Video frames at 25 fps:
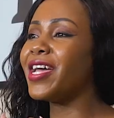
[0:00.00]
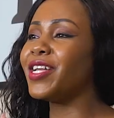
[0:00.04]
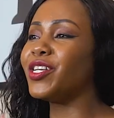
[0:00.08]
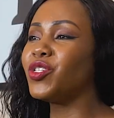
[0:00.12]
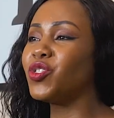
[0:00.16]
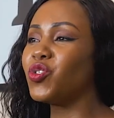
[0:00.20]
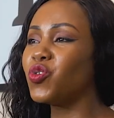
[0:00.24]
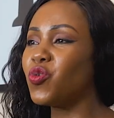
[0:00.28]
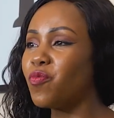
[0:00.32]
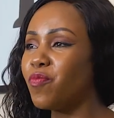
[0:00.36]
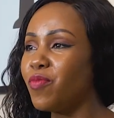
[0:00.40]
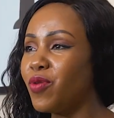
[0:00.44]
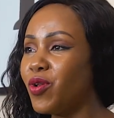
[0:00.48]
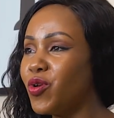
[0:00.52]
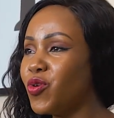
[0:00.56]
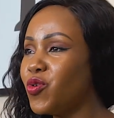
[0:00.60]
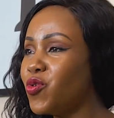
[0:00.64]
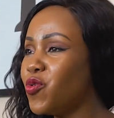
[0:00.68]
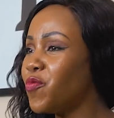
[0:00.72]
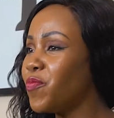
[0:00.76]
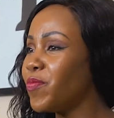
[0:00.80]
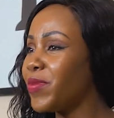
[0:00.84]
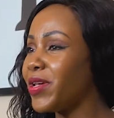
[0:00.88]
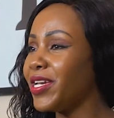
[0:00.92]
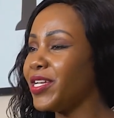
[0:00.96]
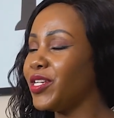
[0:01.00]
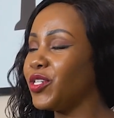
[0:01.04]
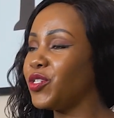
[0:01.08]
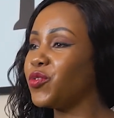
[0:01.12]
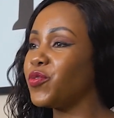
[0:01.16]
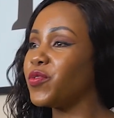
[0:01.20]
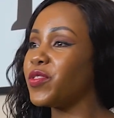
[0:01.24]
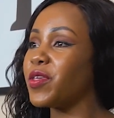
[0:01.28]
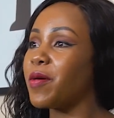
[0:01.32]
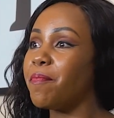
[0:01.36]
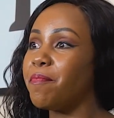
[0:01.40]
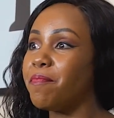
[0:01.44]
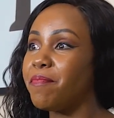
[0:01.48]
and to bloom into
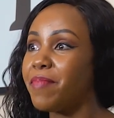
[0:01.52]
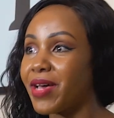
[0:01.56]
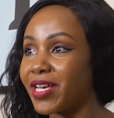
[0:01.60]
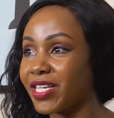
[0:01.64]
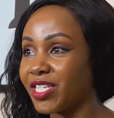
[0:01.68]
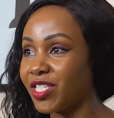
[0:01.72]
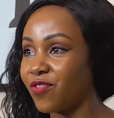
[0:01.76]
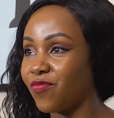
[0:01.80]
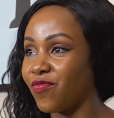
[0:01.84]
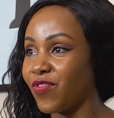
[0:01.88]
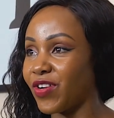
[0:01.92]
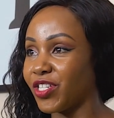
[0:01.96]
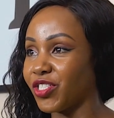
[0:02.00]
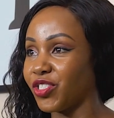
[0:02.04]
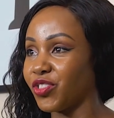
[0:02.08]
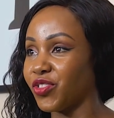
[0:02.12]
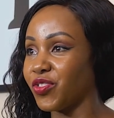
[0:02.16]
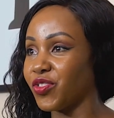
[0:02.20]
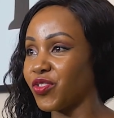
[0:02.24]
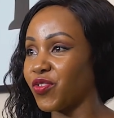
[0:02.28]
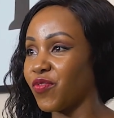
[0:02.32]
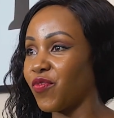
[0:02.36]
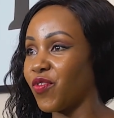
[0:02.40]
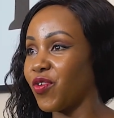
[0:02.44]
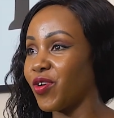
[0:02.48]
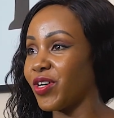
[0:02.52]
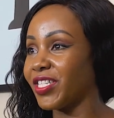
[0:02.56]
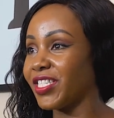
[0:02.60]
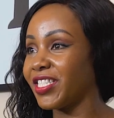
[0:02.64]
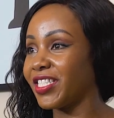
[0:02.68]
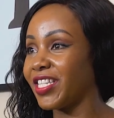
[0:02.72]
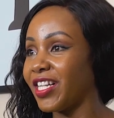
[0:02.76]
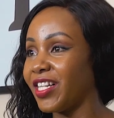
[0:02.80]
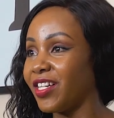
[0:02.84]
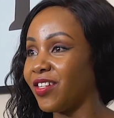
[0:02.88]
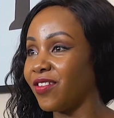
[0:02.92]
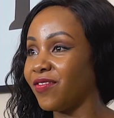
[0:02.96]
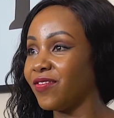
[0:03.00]
the best versions of
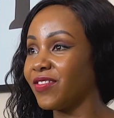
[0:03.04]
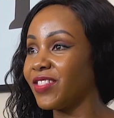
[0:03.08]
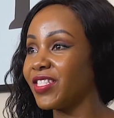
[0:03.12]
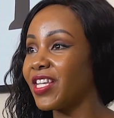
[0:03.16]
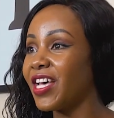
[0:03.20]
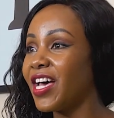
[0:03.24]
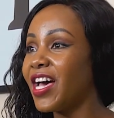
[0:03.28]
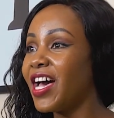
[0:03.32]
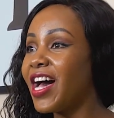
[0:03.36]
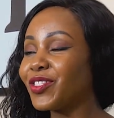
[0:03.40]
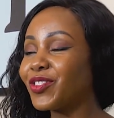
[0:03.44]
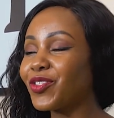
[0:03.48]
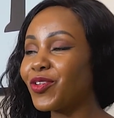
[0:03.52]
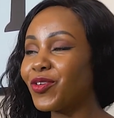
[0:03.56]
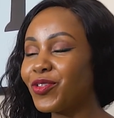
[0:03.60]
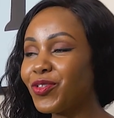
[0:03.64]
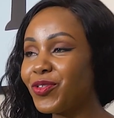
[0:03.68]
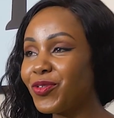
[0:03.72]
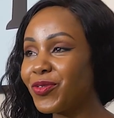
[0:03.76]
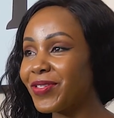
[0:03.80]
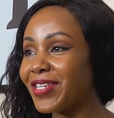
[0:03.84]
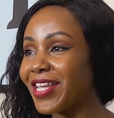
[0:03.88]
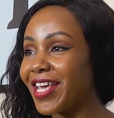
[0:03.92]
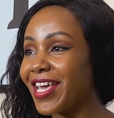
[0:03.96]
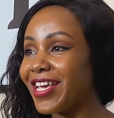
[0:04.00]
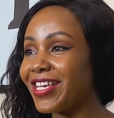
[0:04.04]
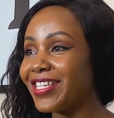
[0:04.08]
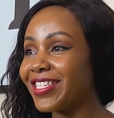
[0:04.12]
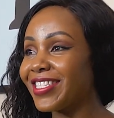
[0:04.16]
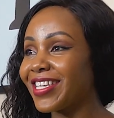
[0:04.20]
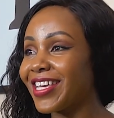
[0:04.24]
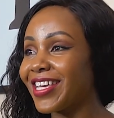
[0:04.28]
ourselves. So today's